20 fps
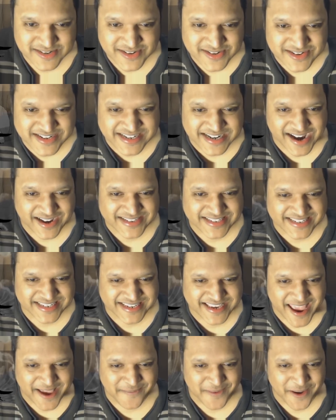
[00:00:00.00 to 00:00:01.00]
Look how
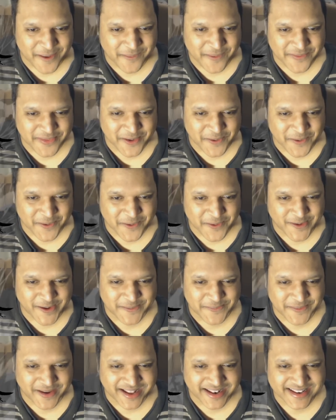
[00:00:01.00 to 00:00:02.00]
she came up on the
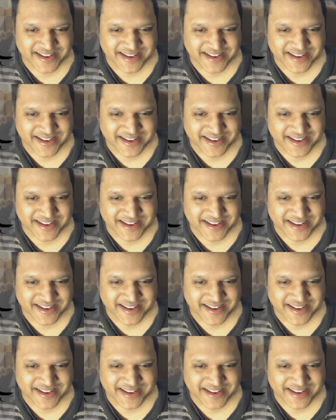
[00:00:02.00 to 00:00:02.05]
water,